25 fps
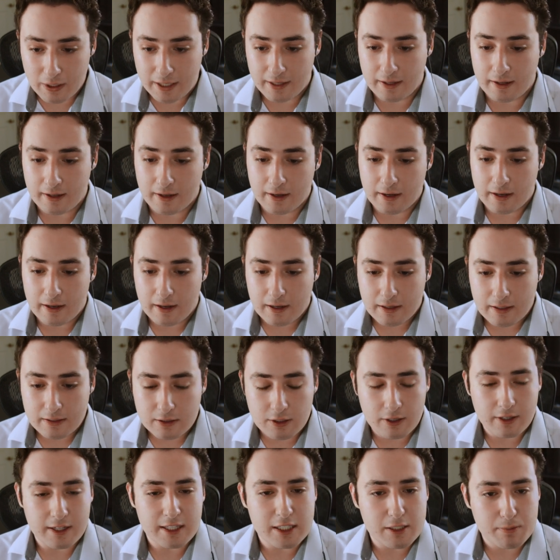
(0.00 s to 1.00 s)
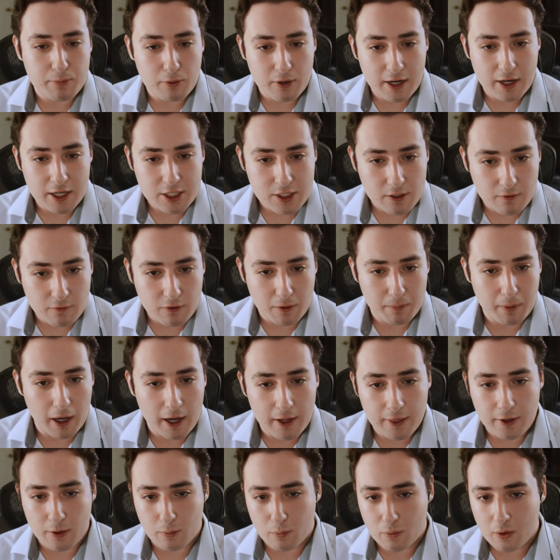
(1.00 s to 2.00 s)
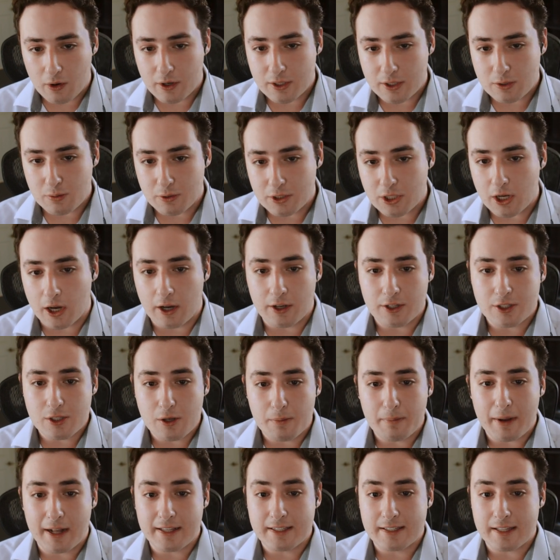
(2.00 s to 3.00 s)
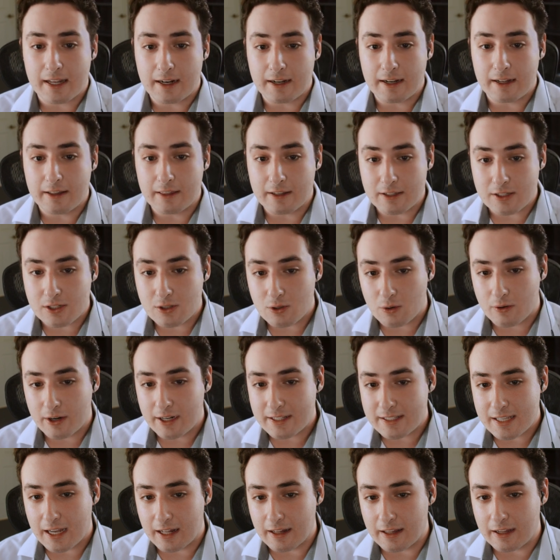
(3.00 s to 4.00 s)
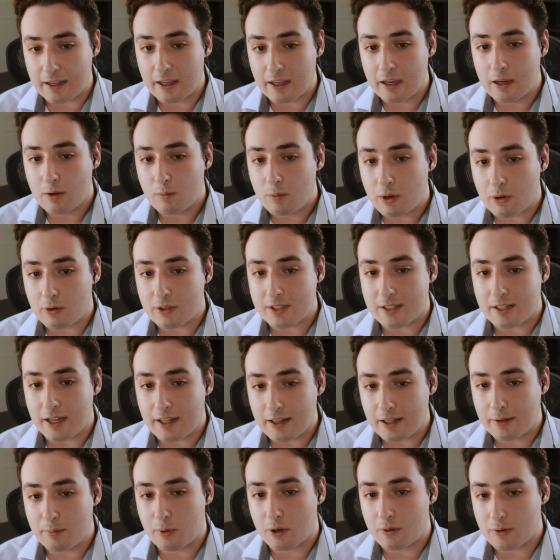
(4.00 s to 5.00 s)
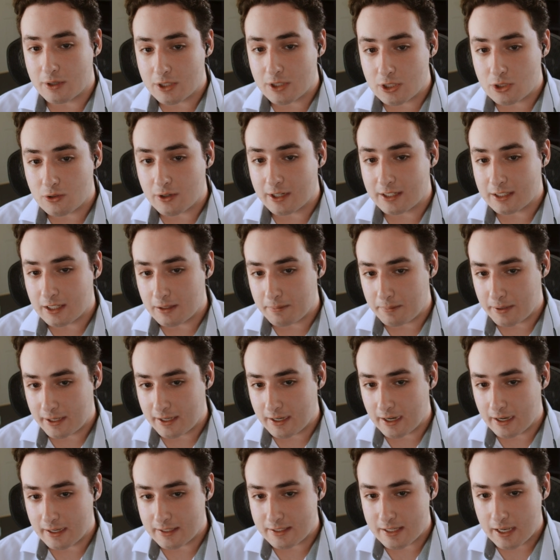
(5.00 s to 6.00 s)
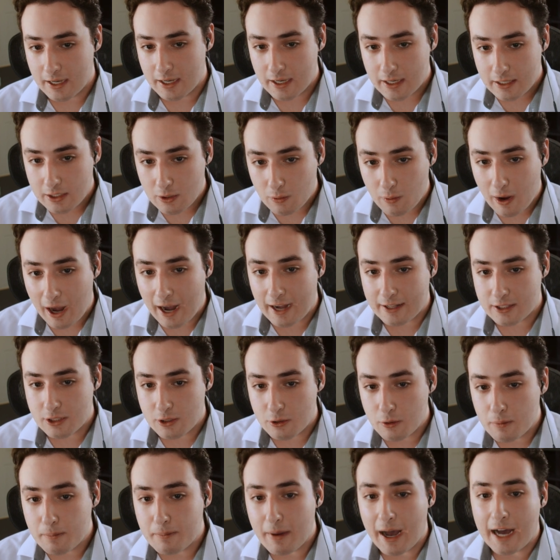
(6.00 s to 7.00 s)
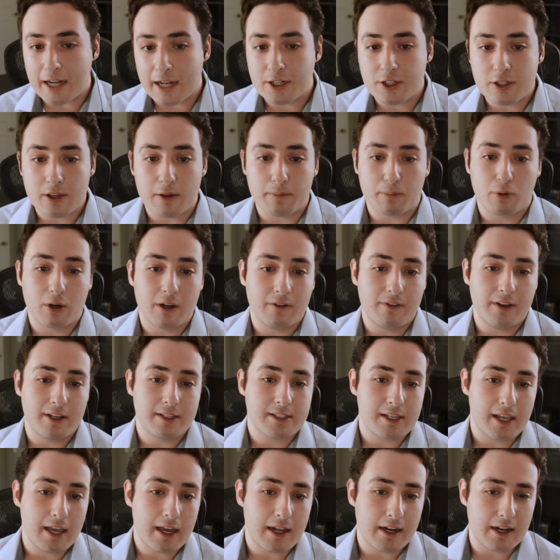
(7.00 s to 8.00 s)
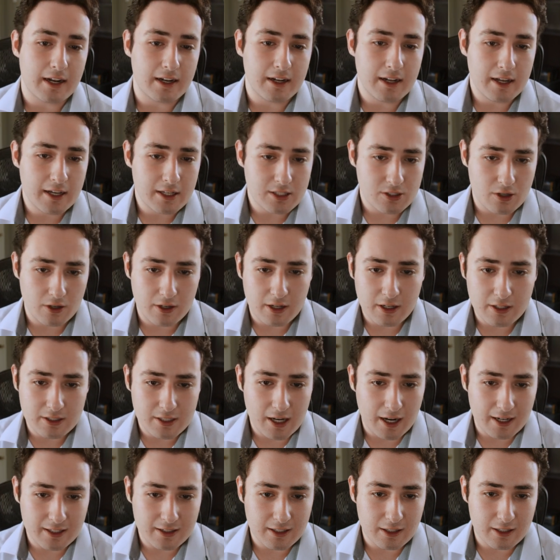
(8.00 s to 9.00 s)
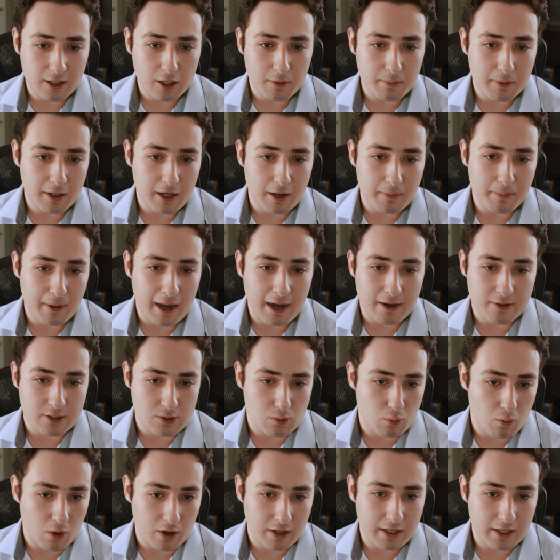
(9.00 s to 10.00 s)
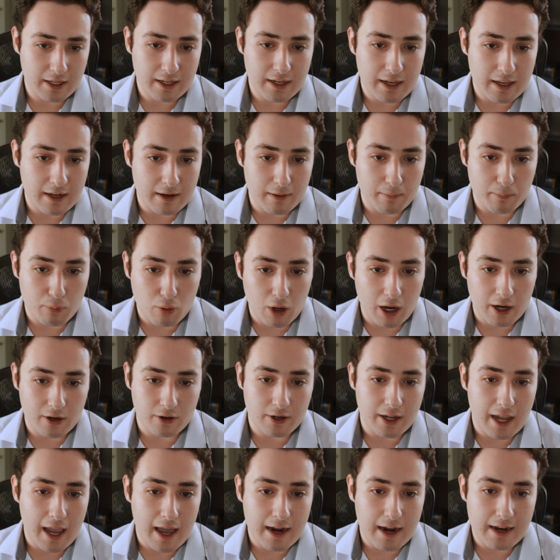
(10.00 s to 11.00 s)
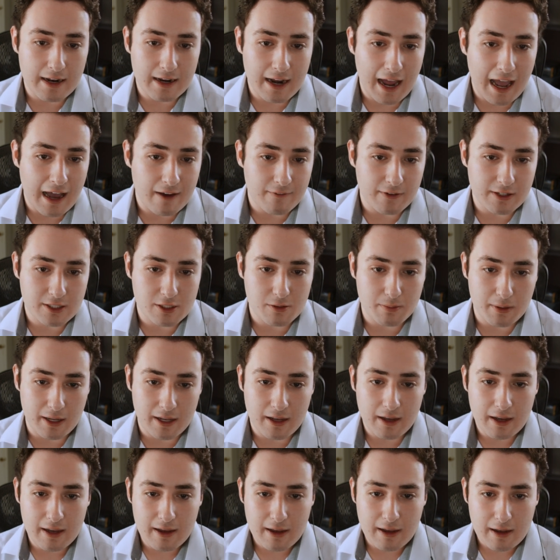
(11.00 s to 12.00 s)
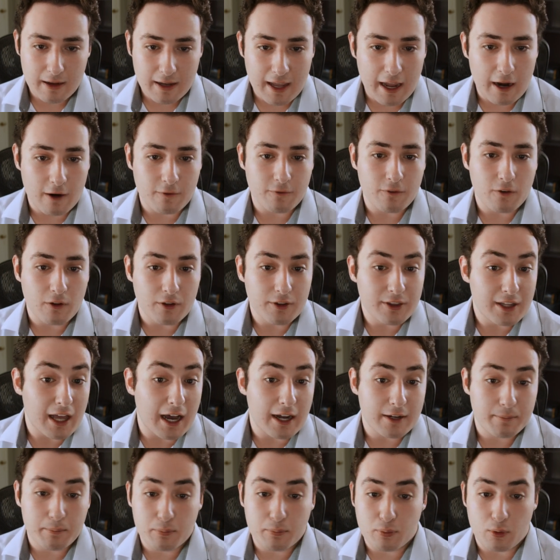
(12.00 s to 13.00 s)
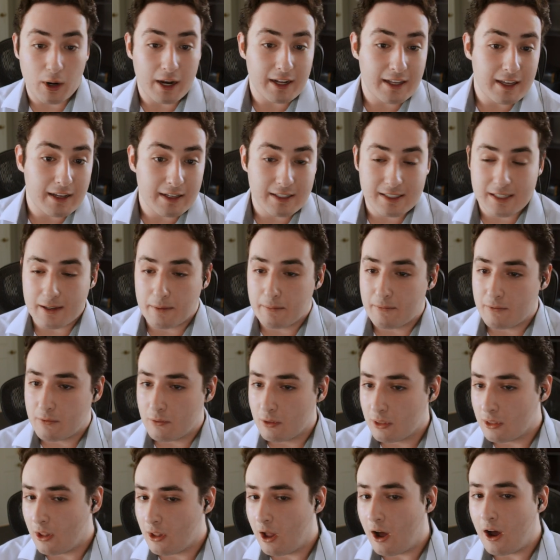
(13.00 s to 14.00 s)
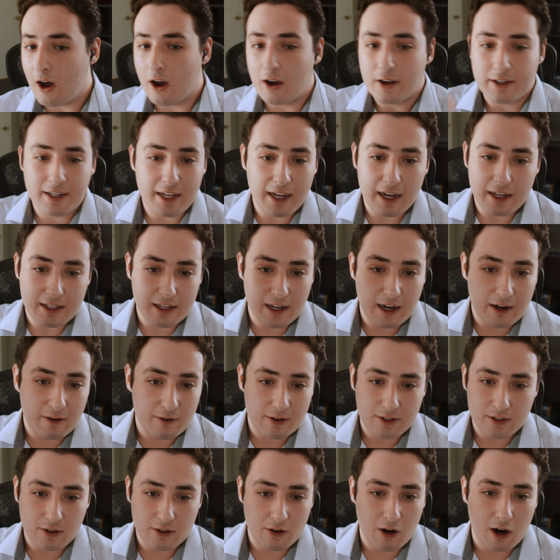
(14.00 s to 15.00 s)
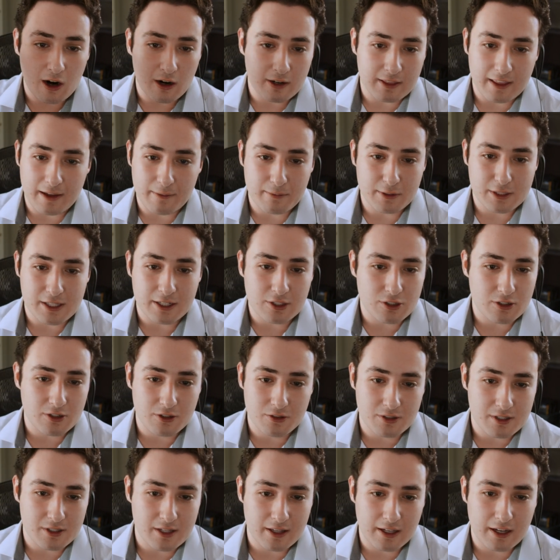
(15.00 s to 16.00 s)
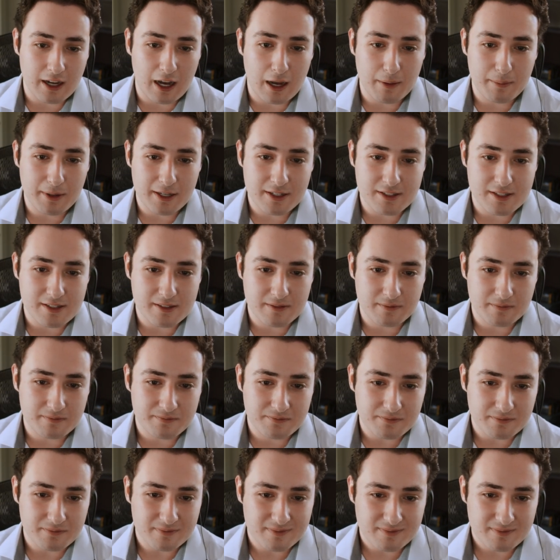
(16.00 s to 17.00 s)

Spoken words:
we took inspiration from other works, which also meant that in the storytelling, we were slightly more restricted because you had to match the previous canon. So can you talk a little bit about working in a broader canon, having to be careful not breaking some long character arc that was introduced in the comics?